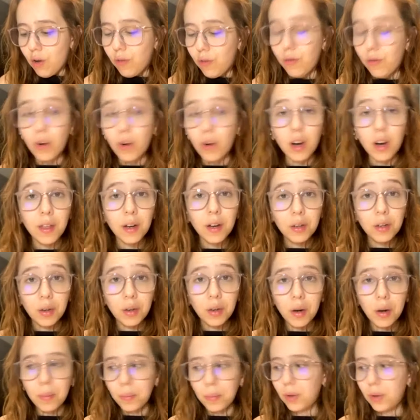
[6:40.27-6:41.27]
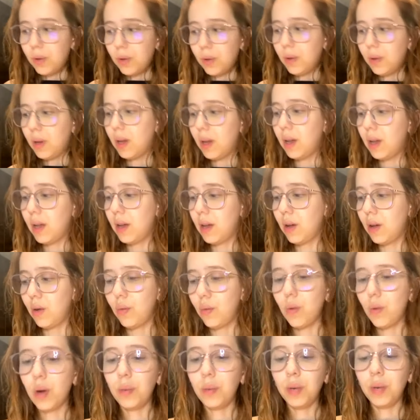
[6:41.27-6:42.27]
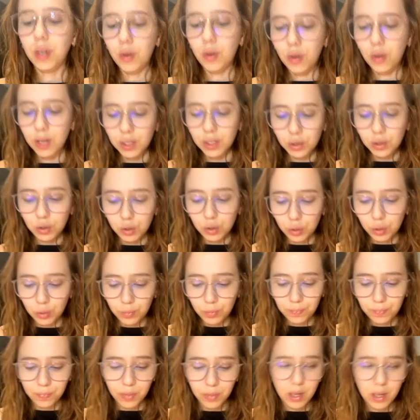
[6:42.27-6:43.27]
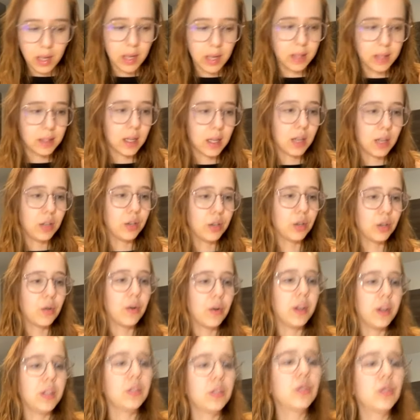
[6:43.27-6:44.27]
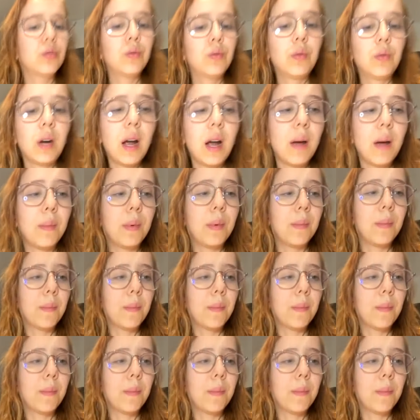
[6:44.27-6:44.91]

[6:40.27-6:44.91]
For the crumble, what we're going to do is that you're going to grab